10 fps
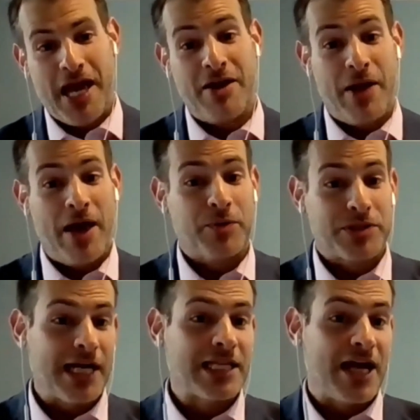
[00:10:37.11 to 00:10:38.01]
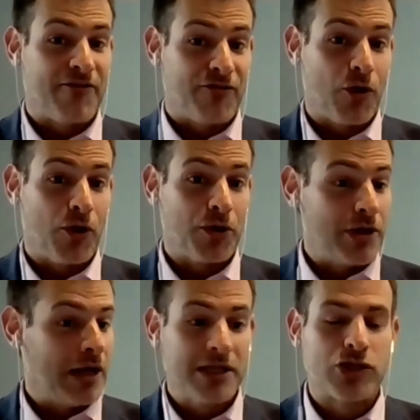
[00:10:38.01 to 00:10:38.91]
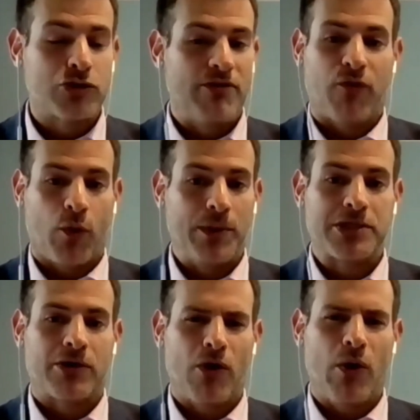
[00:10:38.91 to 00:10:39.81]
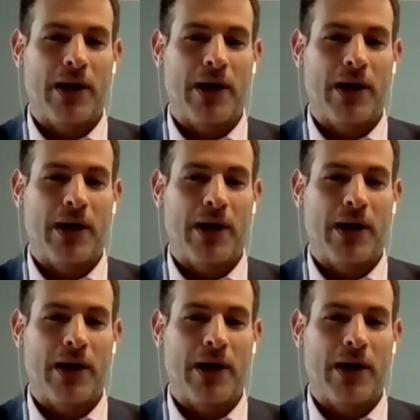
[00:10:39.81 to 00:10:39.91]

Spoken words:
And it was like that for at least 3-4 weeks in a row.